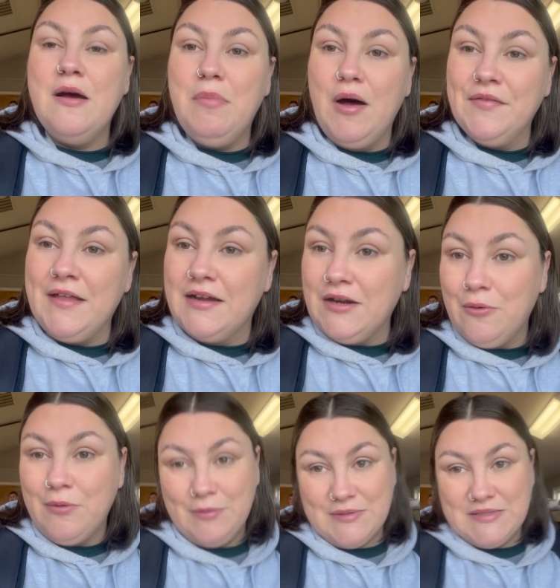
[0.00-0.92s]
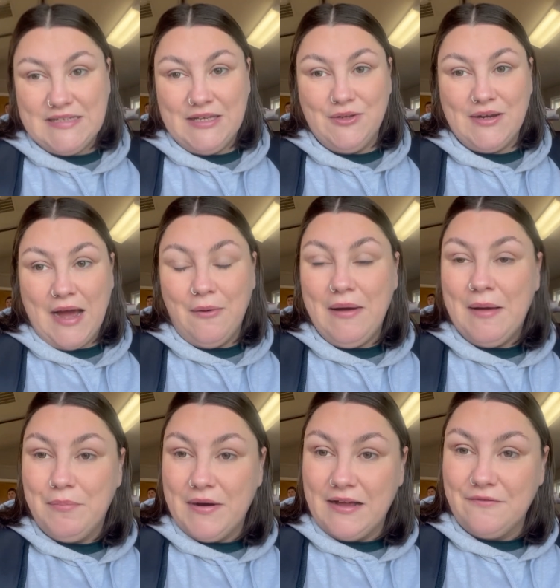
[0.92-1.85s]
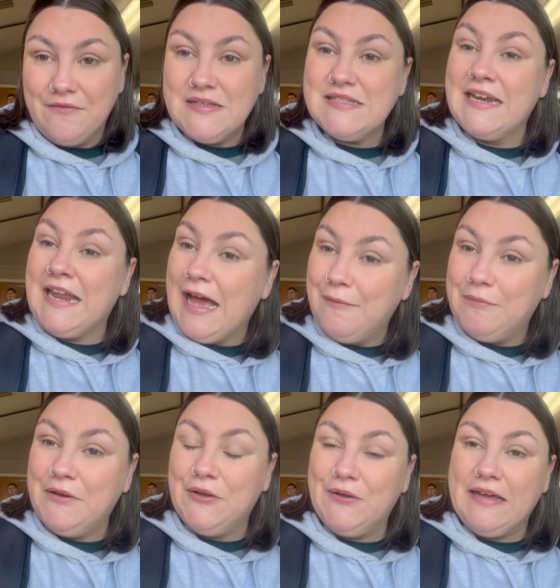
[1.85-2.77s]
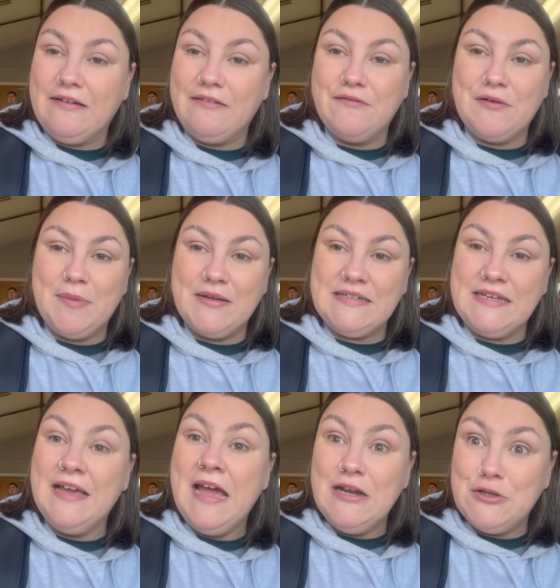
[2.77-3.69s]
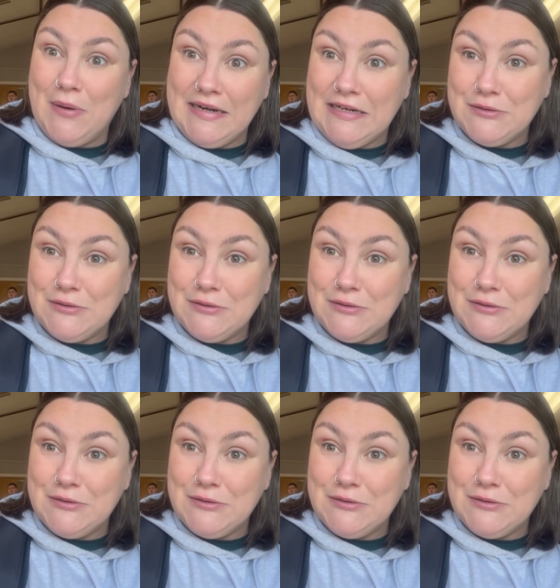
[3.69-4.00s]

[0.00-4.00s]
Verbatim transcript: But on that note, we will see you now at breakfast, and Happy New Year, everybody, twenty